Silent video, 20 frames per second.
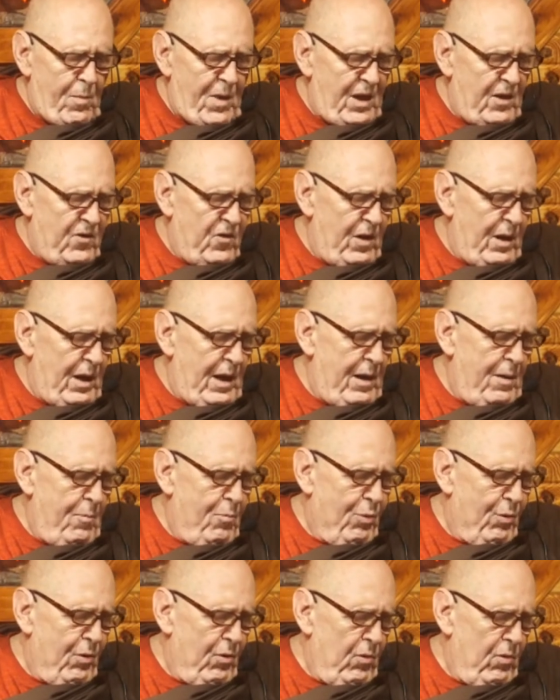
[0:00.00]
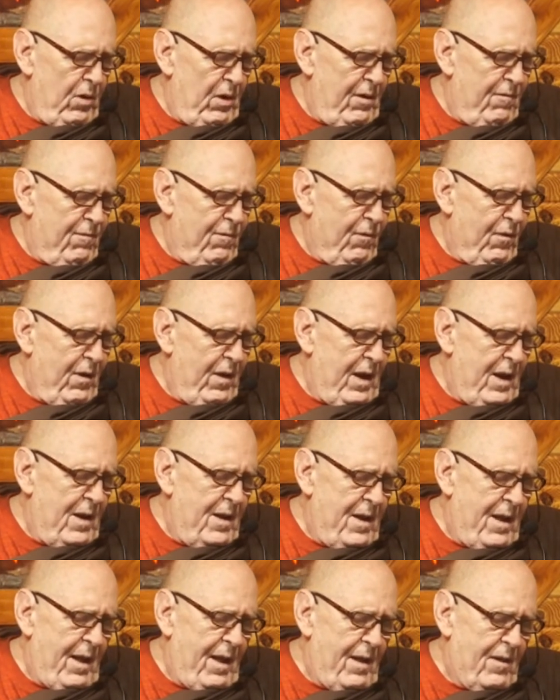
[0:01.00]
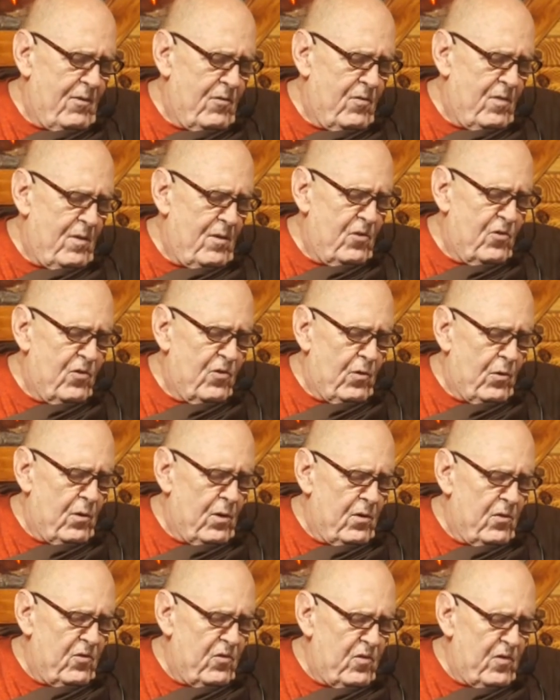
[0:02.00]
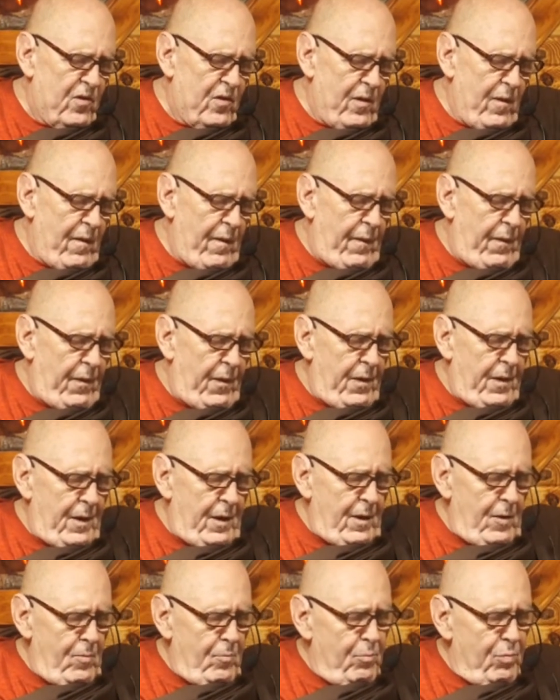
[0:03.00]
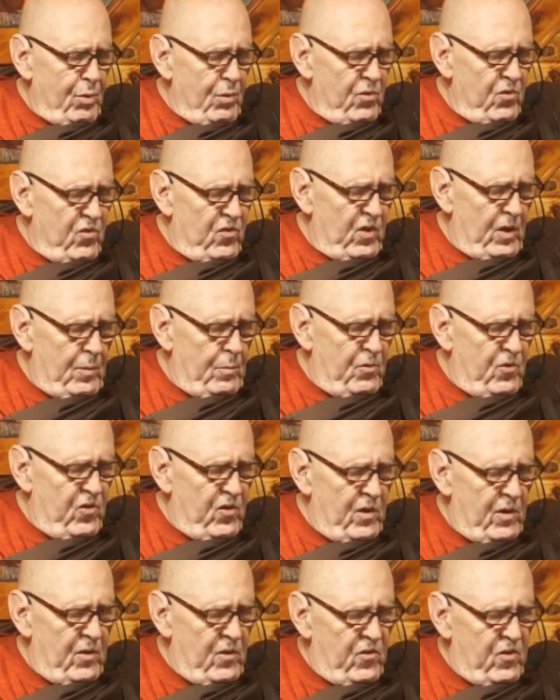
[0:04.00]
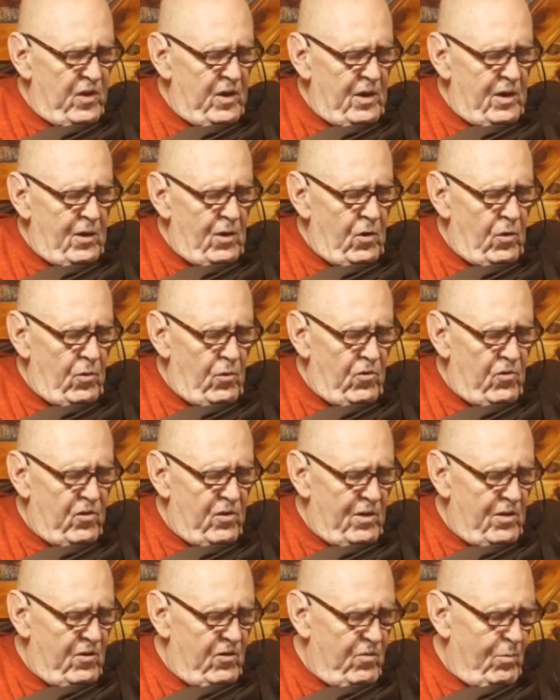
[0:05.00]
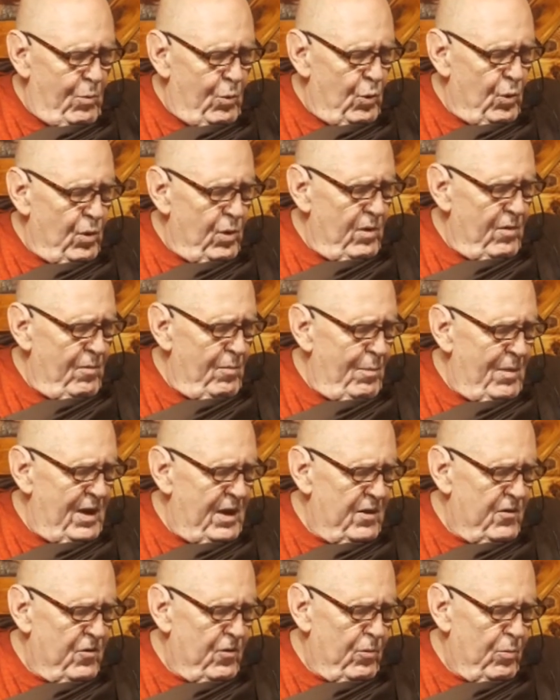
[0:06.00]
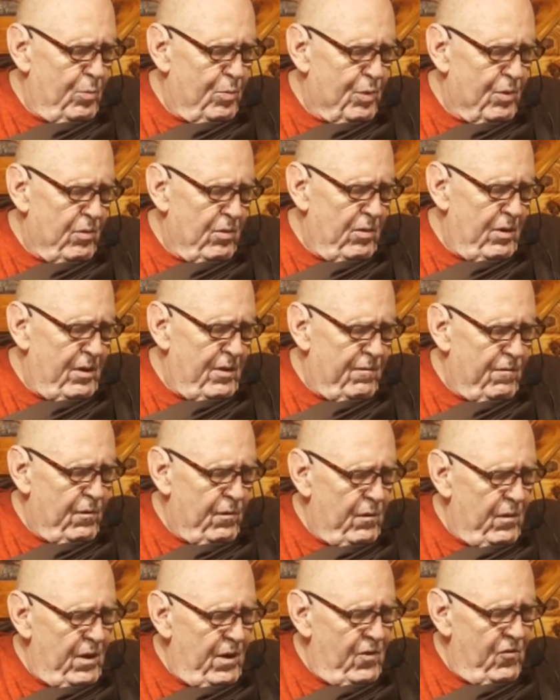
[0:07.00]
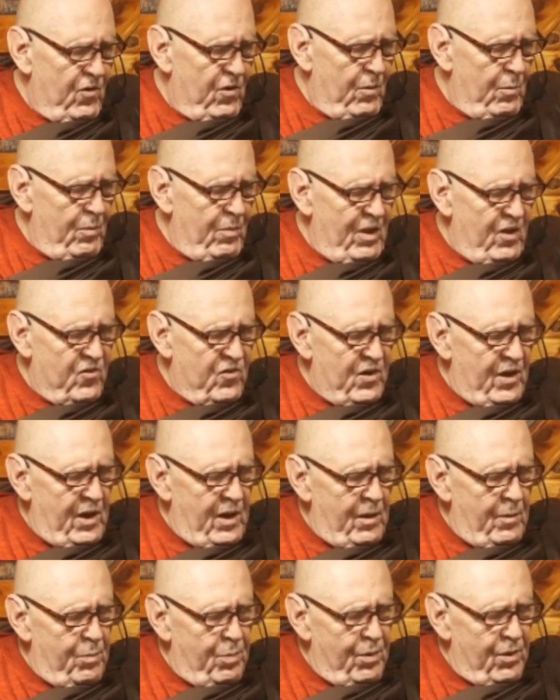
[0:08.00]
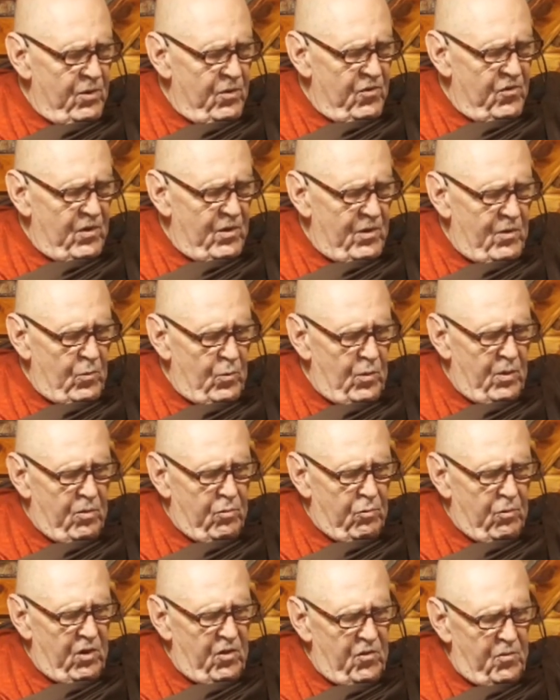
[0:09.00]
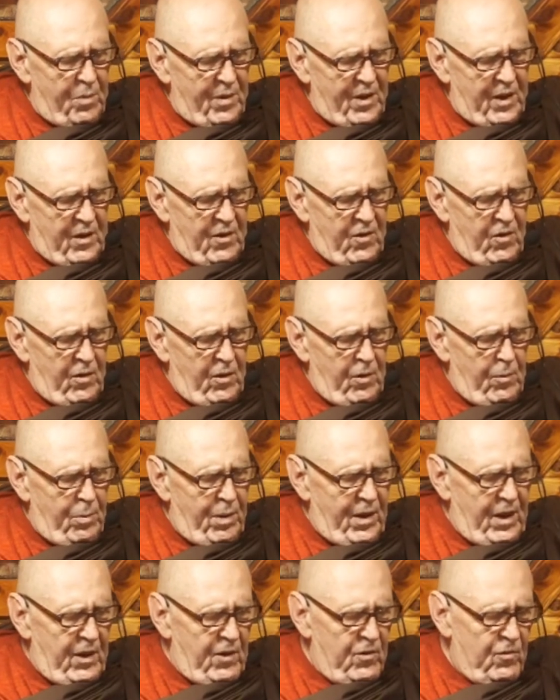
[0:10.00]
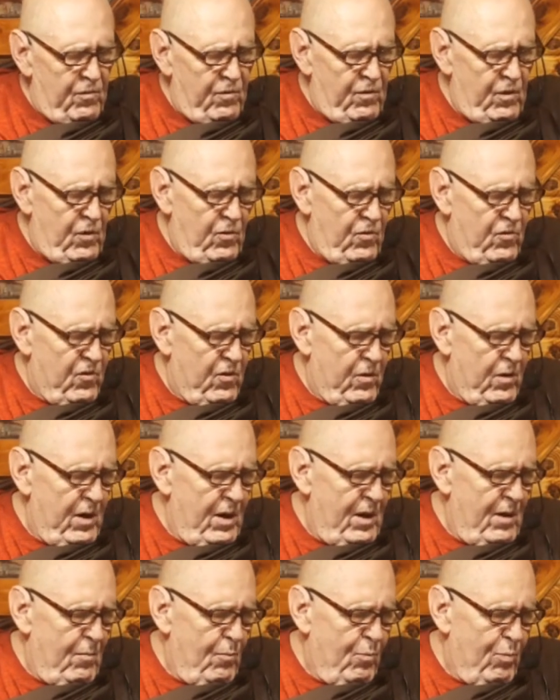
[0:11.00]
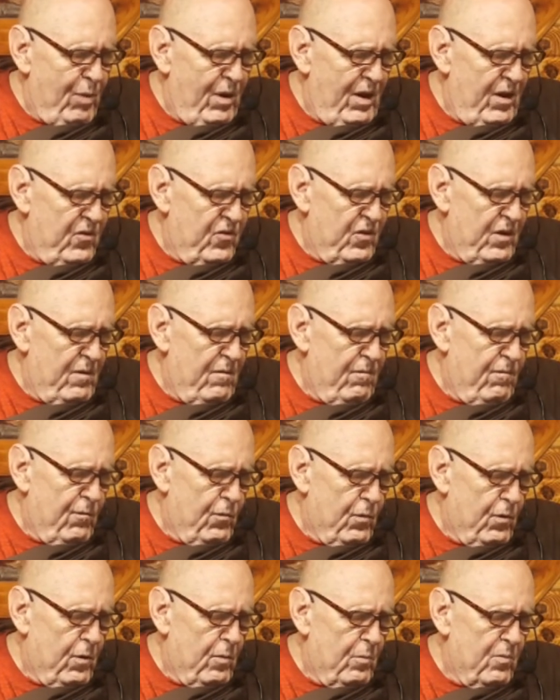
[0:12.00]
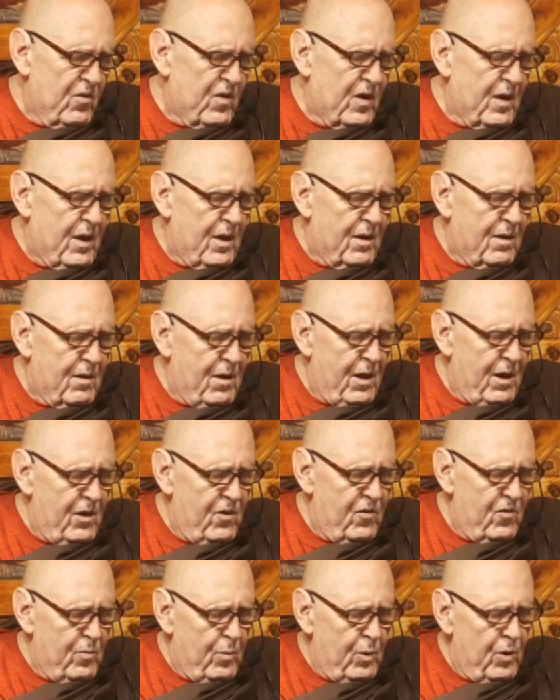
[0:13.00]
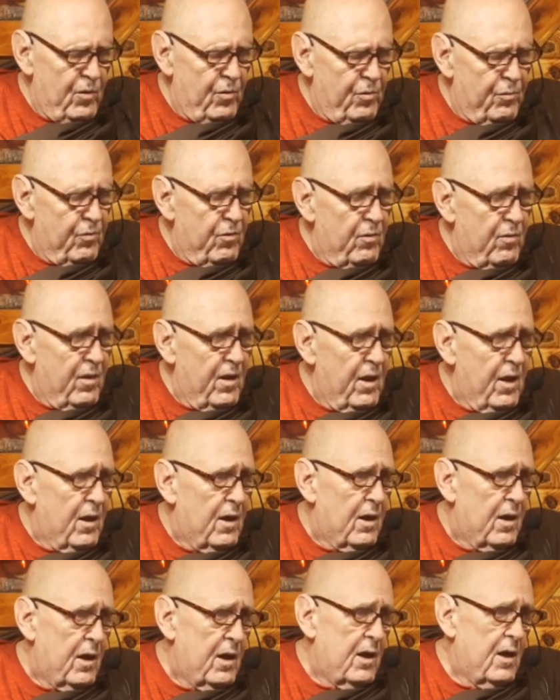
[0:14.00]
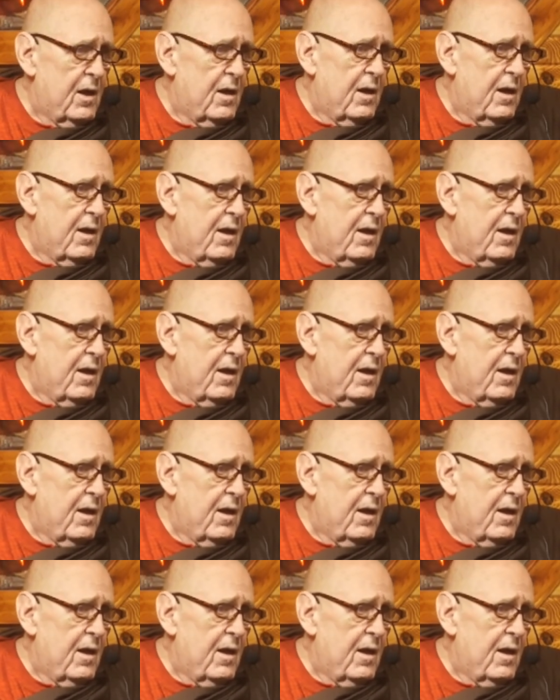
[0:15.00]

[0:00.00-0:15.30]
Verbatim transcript: mentally proliferated as the source, perceptions and notions born of mental proliferation beset a person with respect to the past, future, and present forms cognizable through the eye.